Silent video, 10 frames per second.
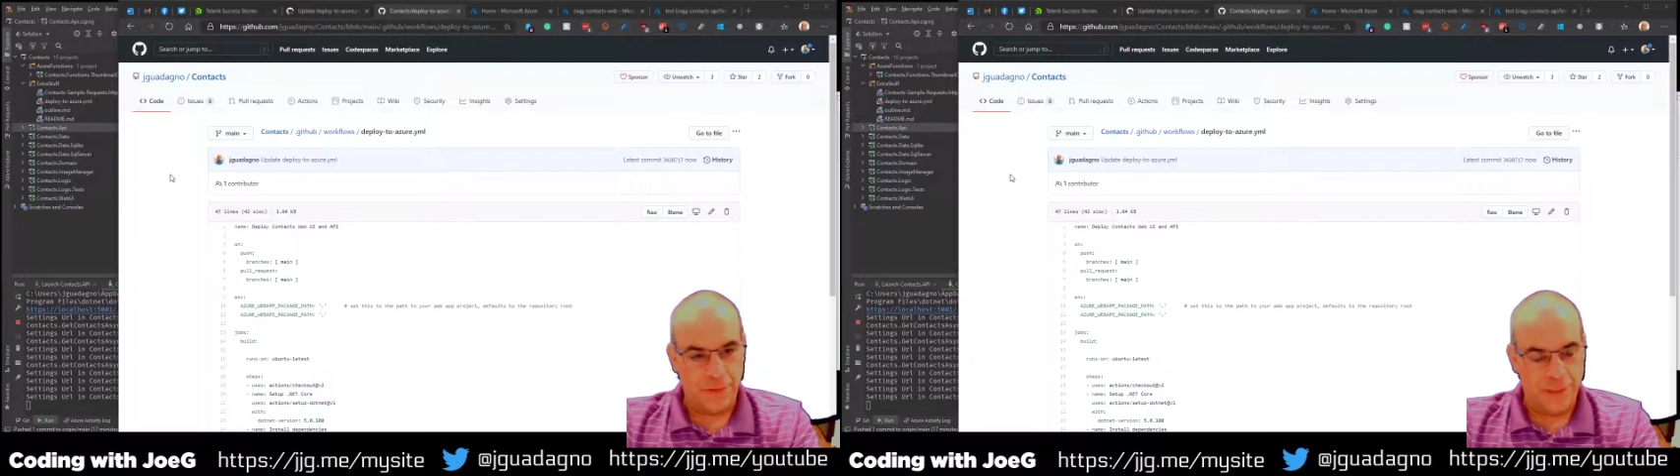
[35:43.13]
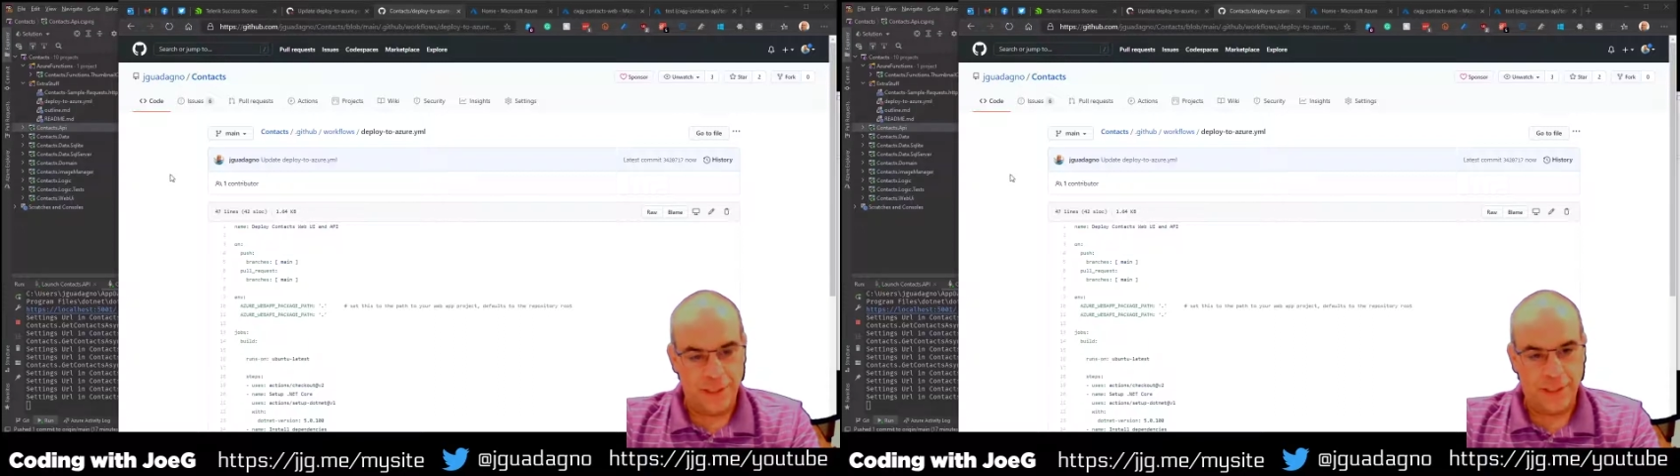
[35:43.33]

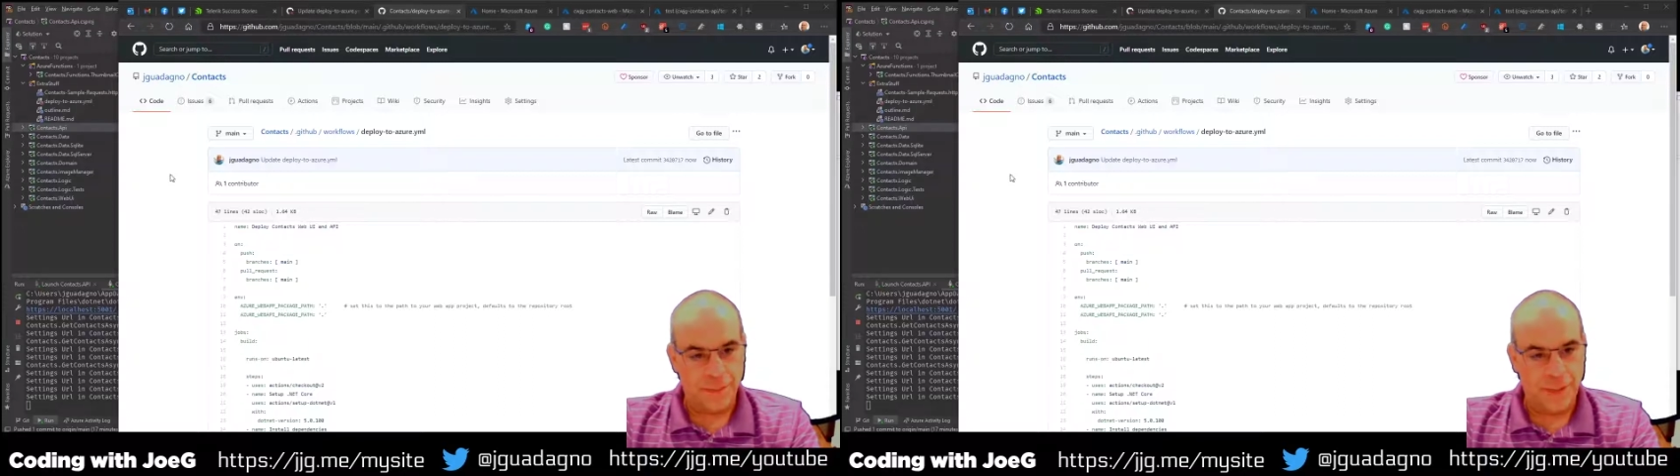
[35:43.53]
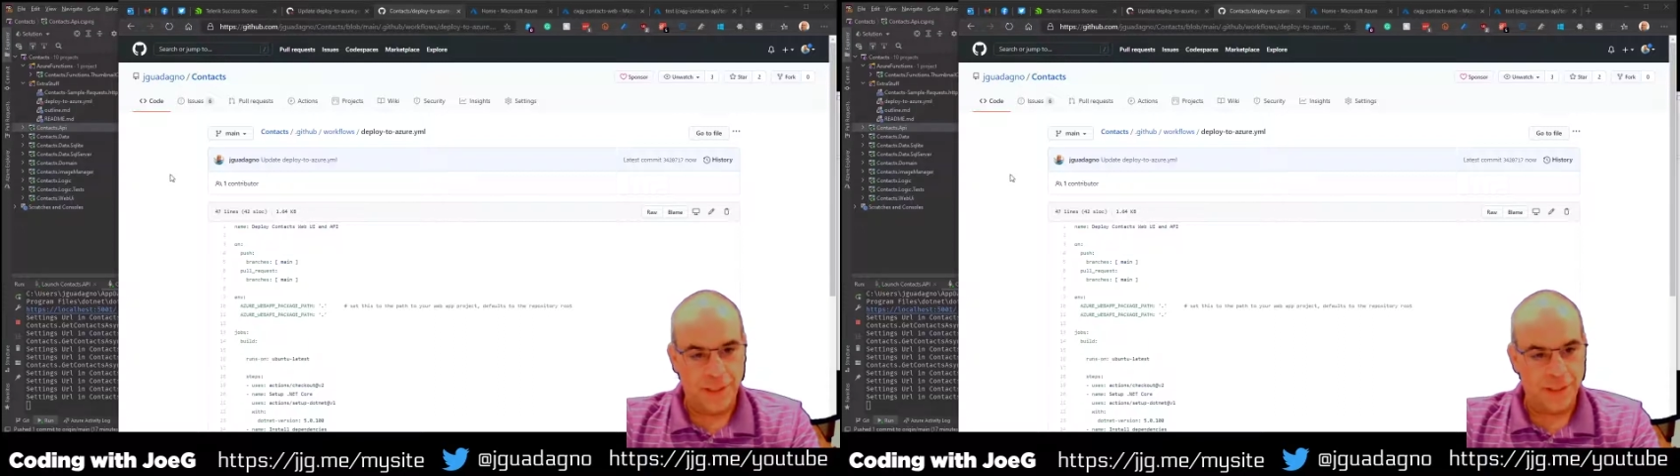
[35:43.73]
6
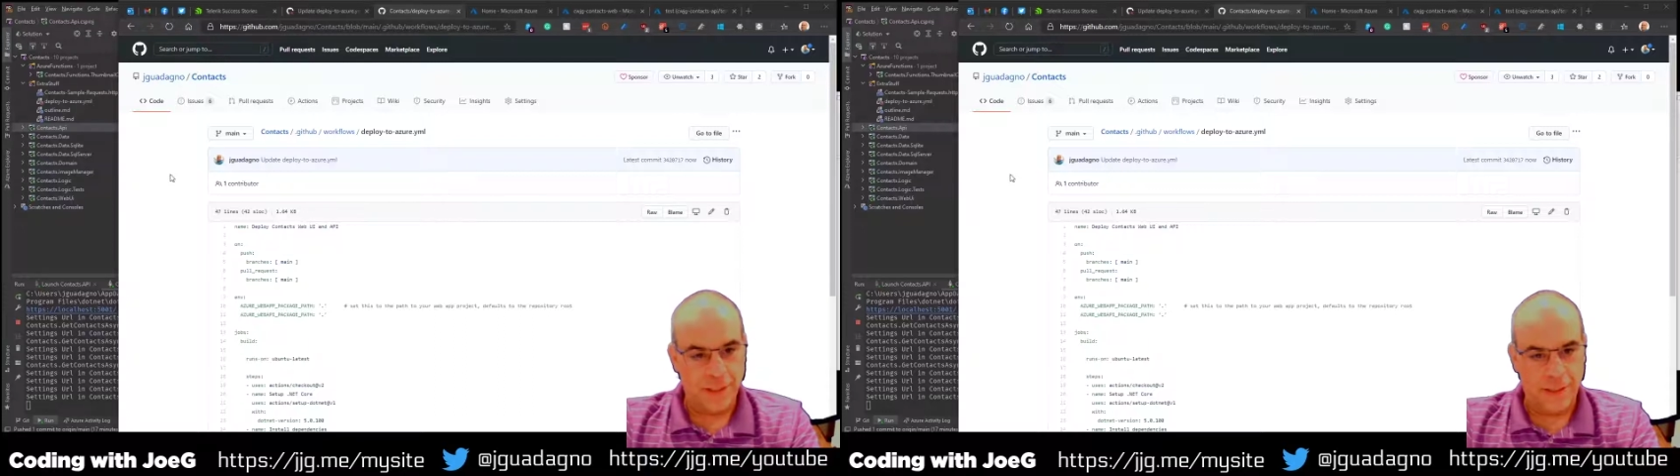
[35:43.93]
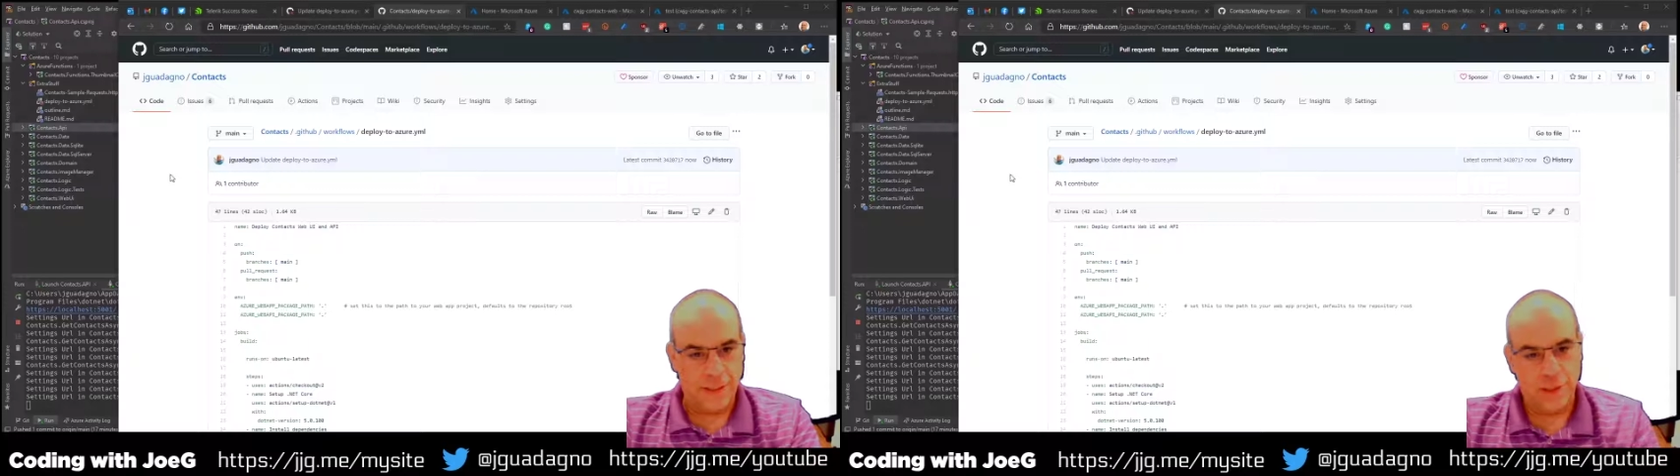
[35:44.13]
months,
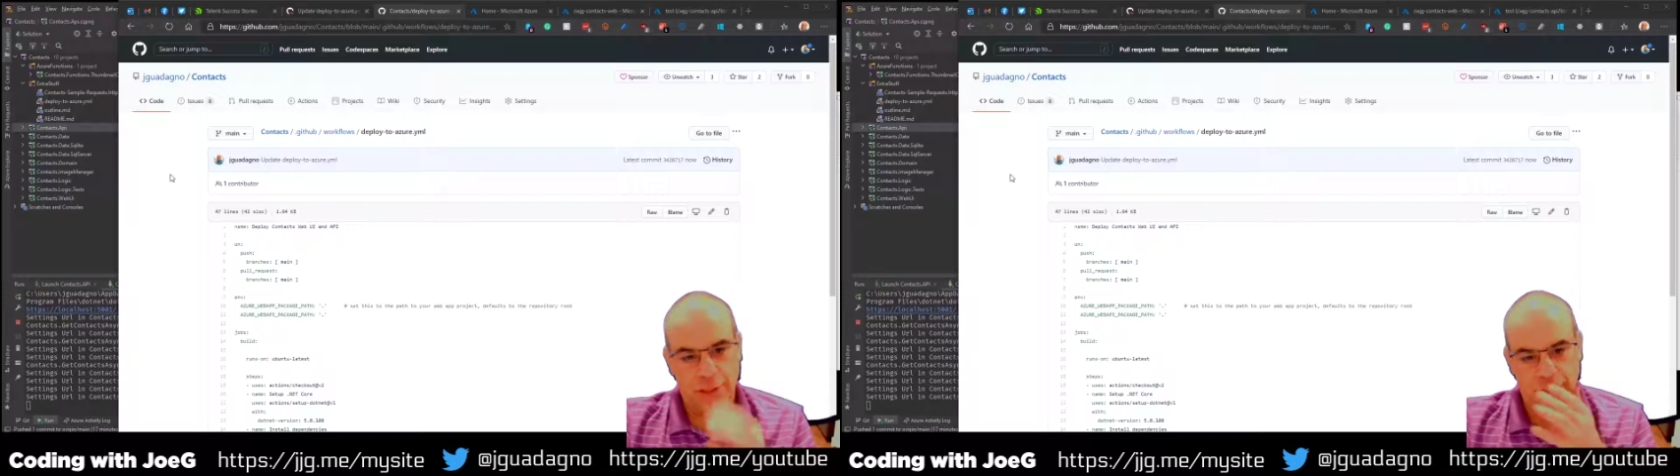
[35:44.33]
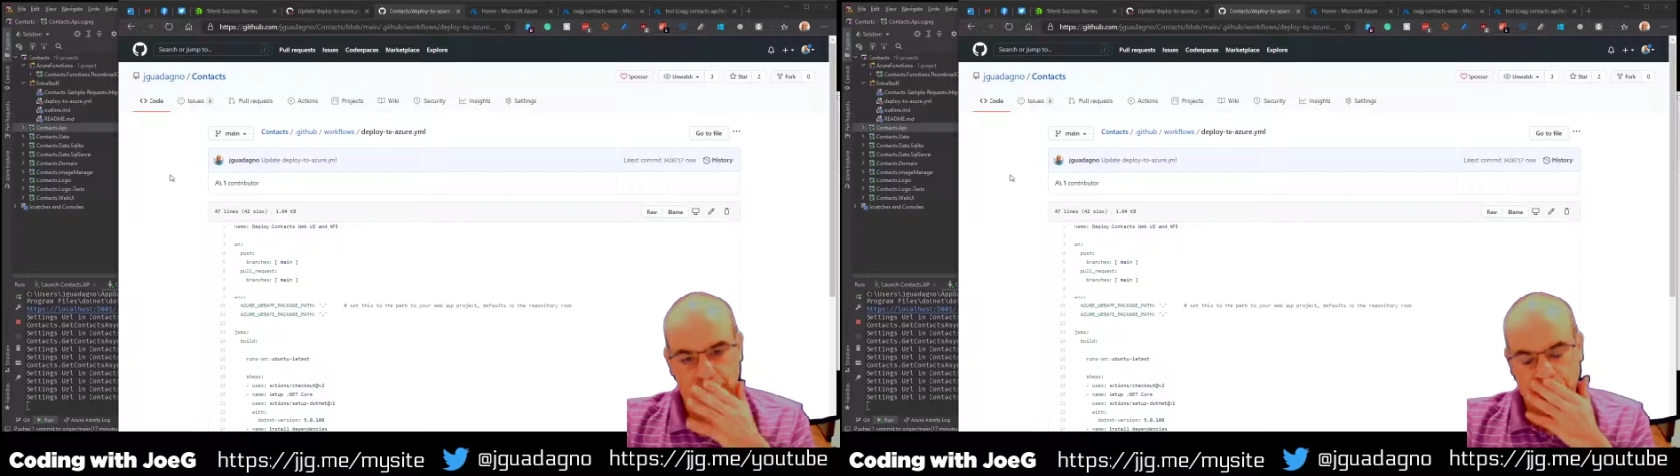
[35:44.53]
and it's
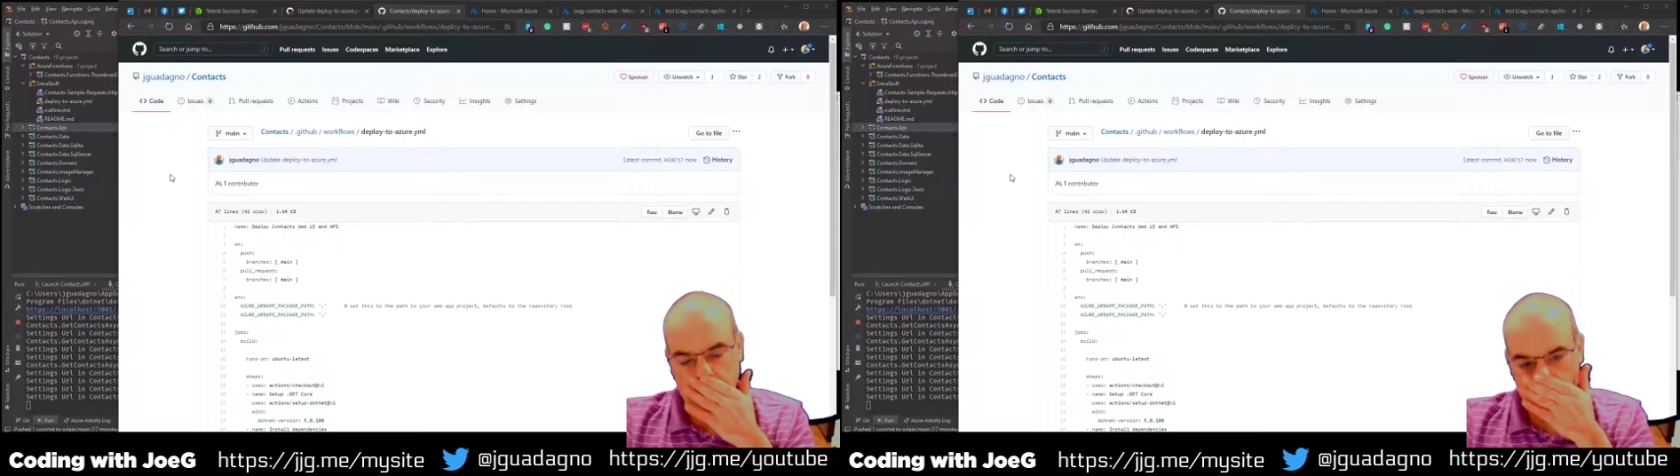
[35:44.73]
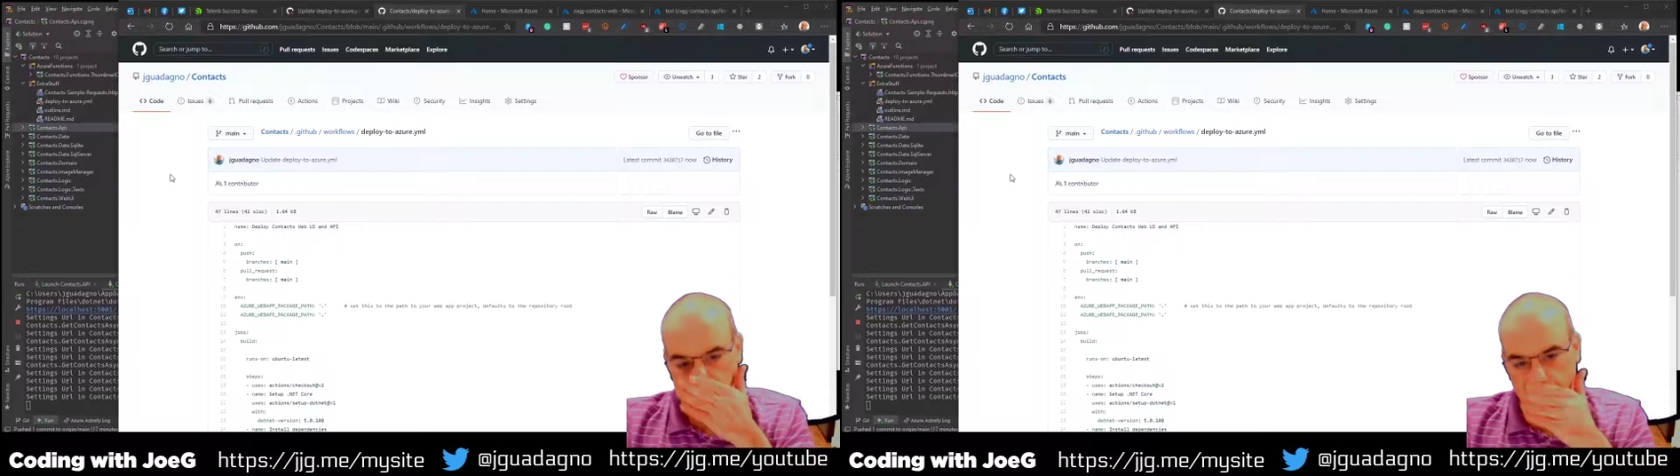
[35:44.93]
just